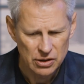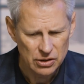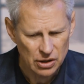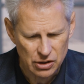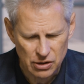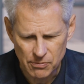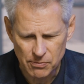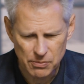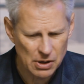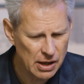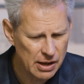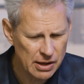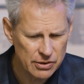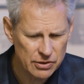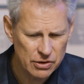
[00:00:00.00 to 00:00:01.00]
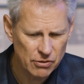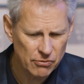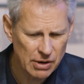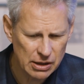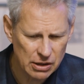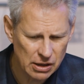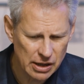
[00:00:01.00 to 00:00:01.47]
the compliance, the
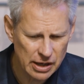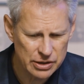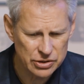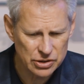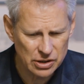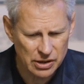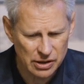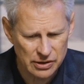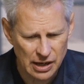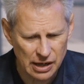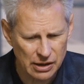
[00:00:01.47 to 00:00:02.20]
regulation, the